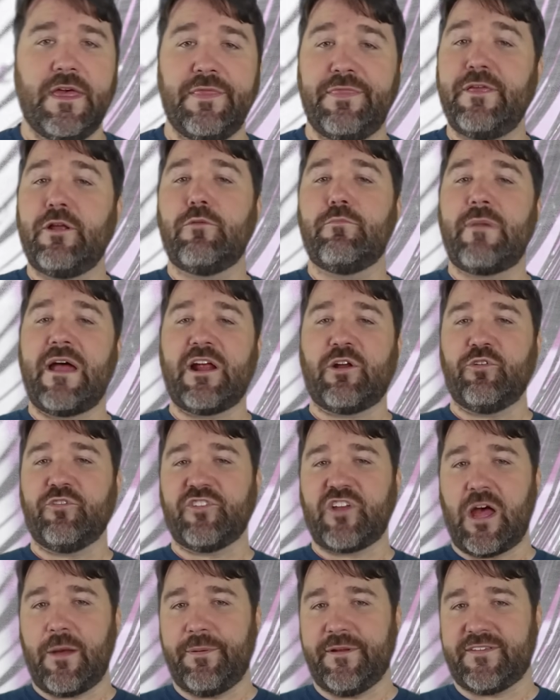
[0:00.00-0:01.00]
Their
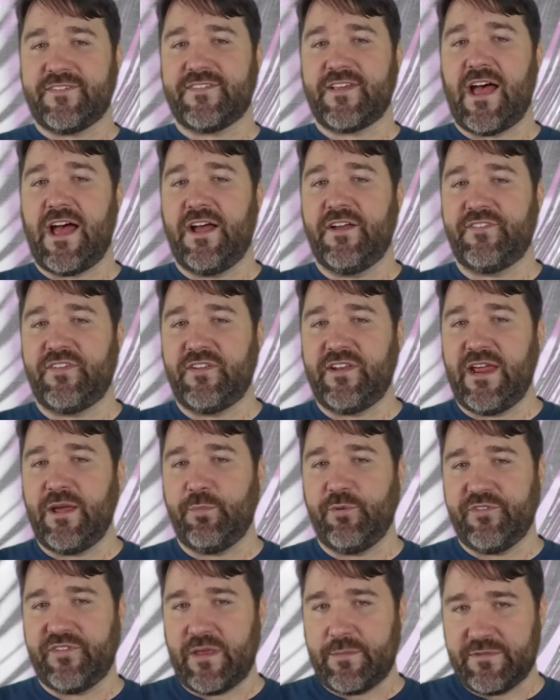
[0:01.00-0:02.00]
microscopic size
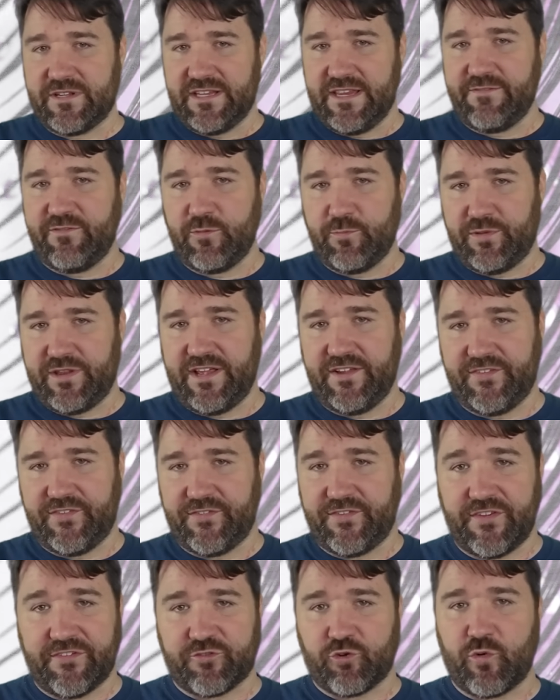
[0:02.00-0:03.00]
enables them to live in
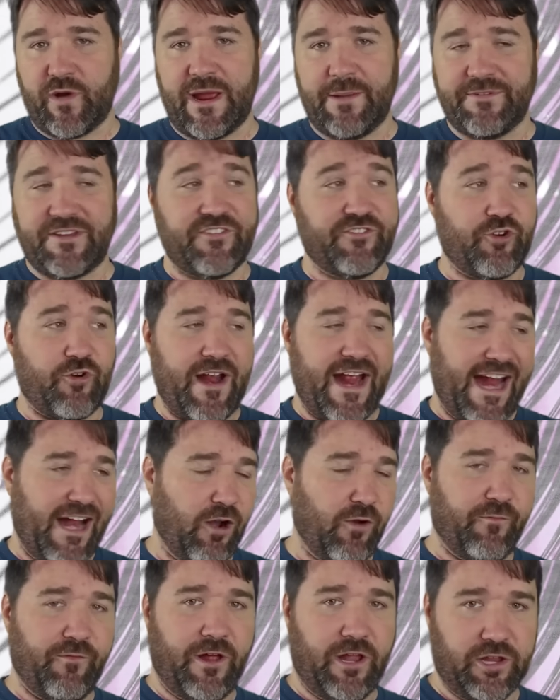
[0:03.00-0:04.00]
places as cramped as your
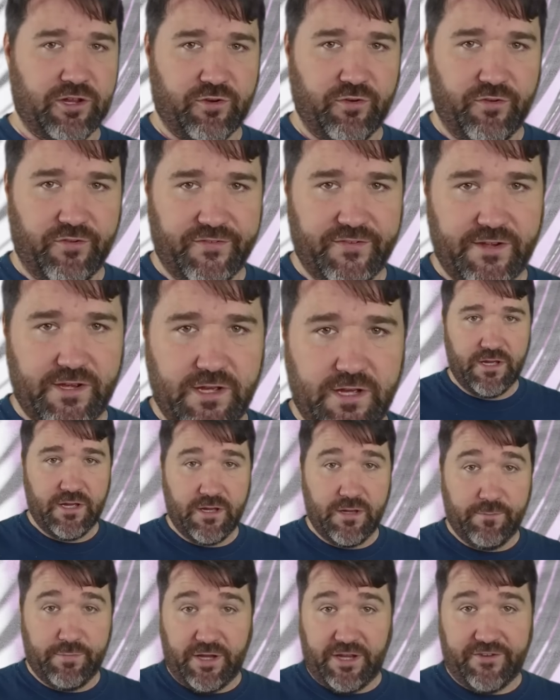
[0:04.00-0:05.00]
hair follicles,
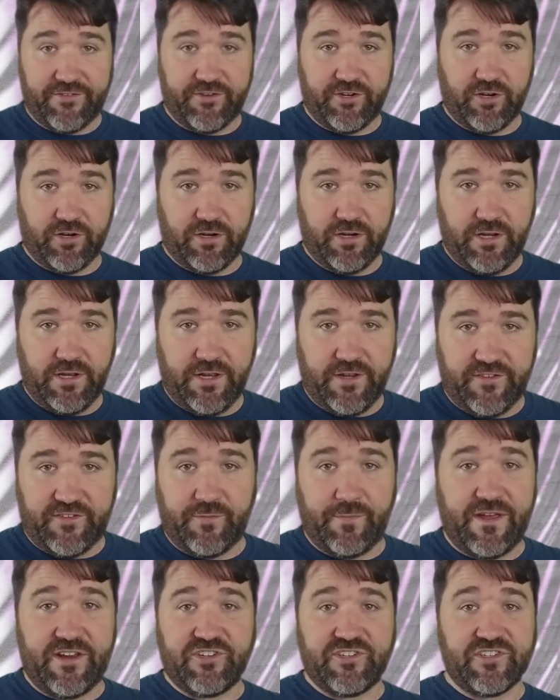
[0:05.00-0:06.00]
plus your
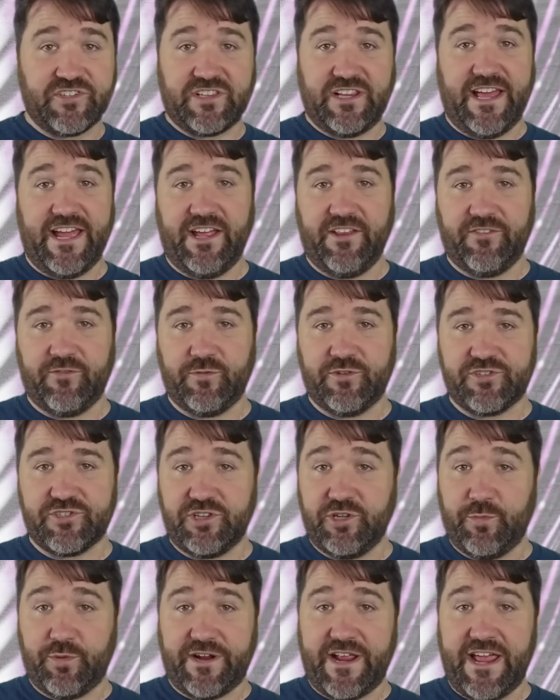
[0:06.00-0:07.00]
sebaceous glands, which
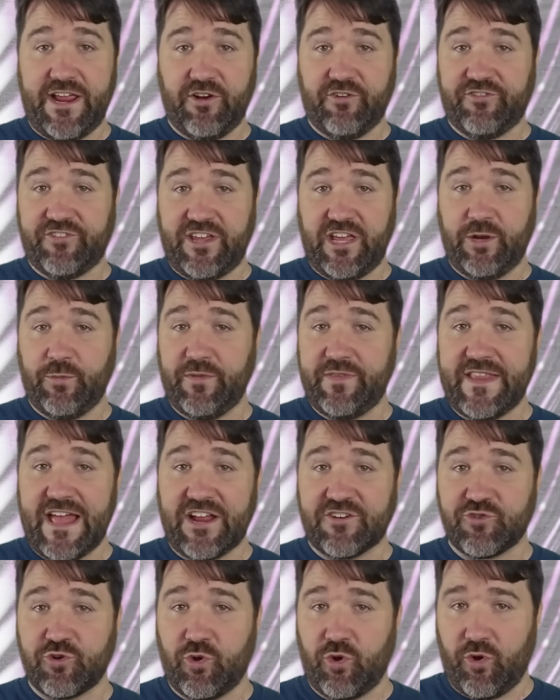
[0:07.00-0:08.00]
lubricate your skin with
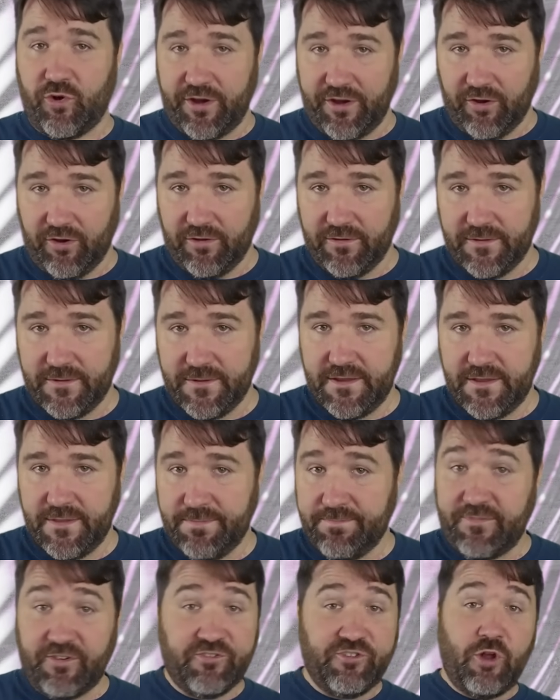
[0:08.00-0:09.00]
natural oil.
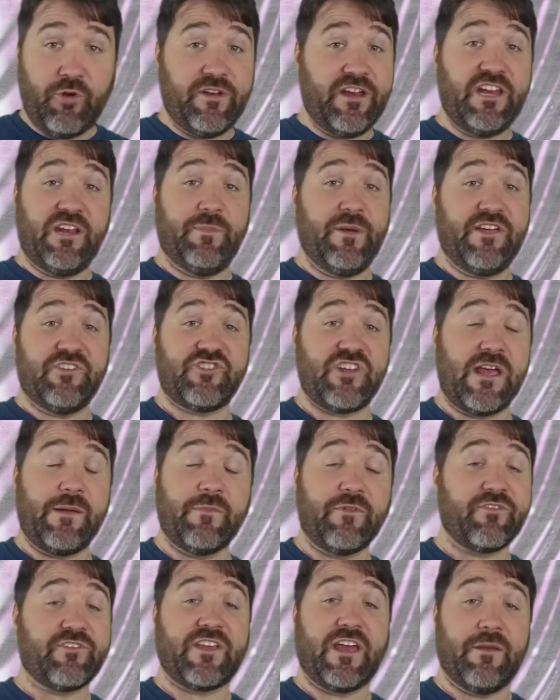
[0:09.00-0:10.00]
There's no need to be
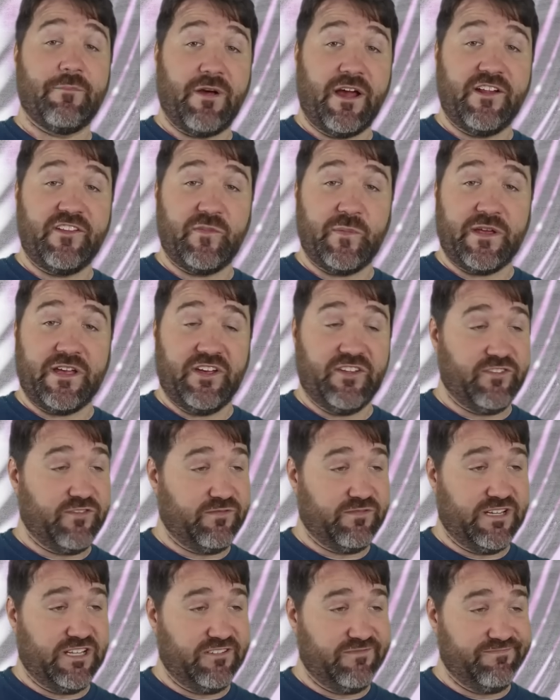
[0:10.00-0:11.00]
ashamed of skin mites
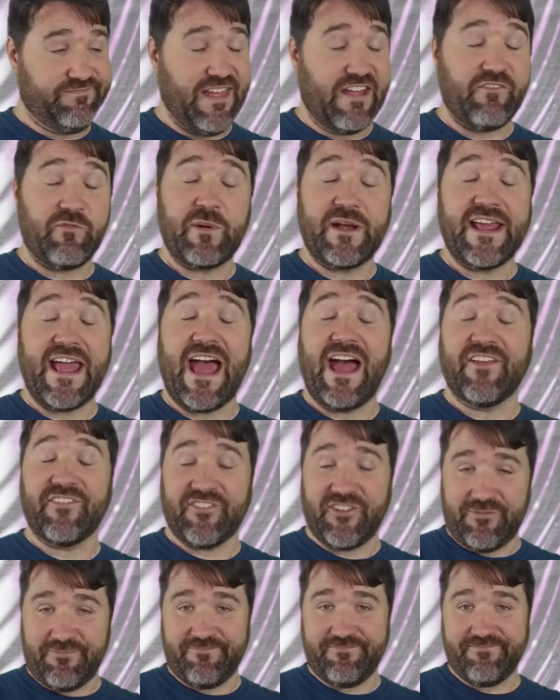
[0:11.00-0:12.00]
because, well, everybody has
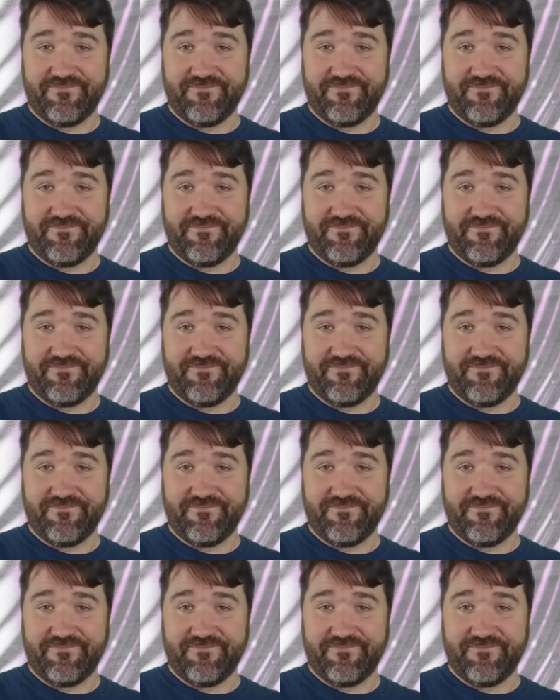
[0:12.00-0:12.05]
them.